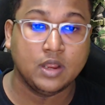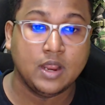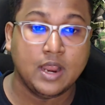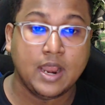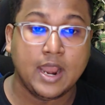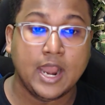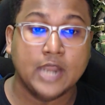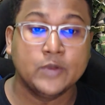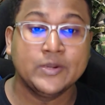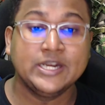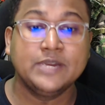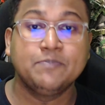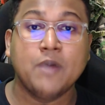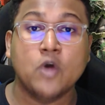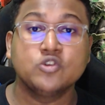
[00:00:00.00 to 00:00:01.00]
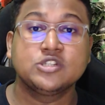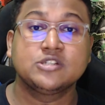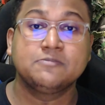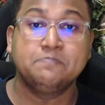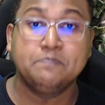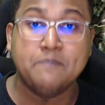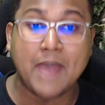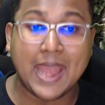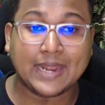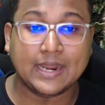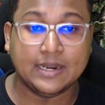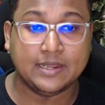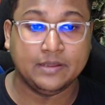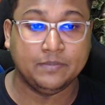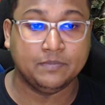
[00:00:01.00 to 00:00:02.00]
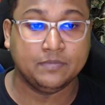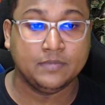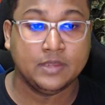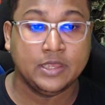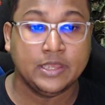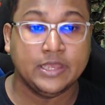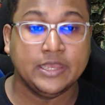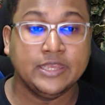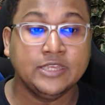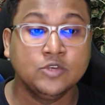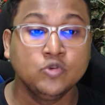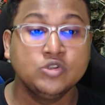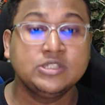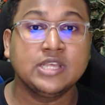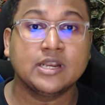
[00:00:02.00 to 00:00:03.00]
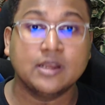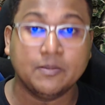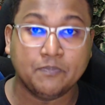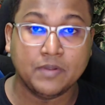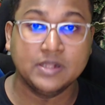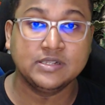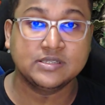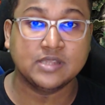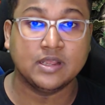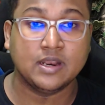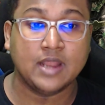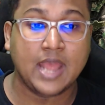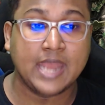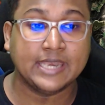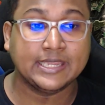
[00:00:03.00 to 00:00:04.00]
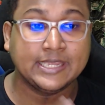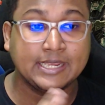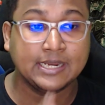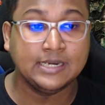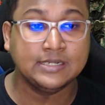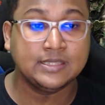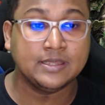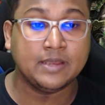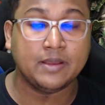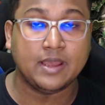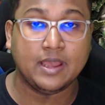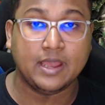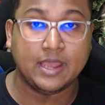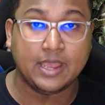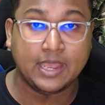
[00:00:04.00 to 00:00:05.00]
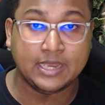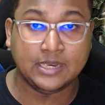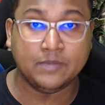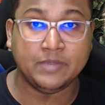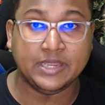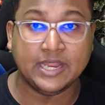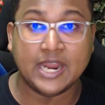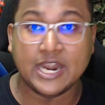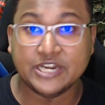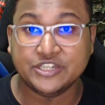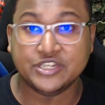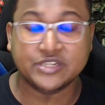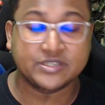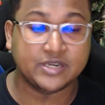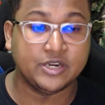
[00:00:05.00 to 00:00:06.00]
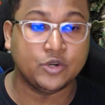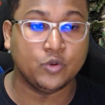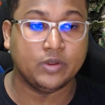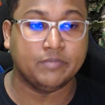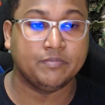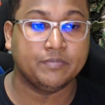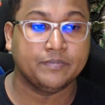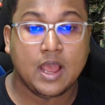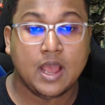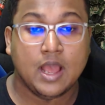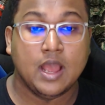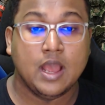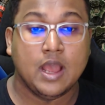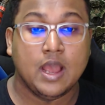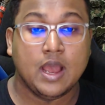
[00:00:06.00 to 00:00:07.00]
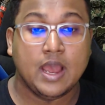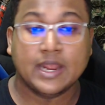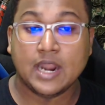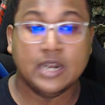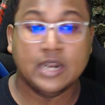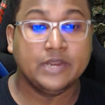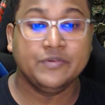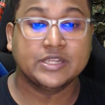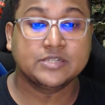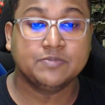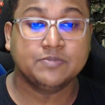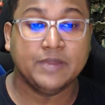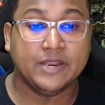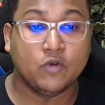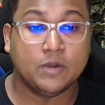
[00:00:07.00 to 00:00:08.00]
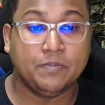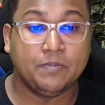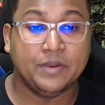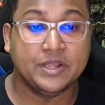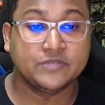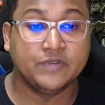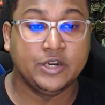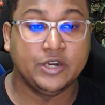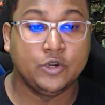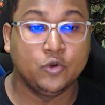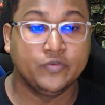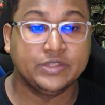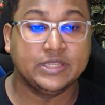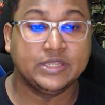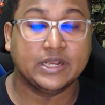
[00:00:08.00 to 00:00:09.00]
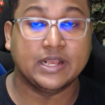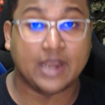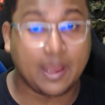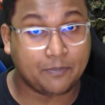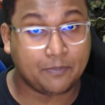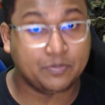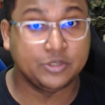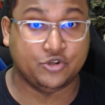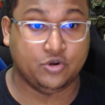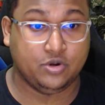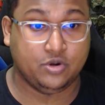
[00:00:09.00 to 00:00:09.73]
and when it bounced back at him, he used the repulsor and killed the enemy adjacent to him. I can't even explain what players will do with the grapple shot.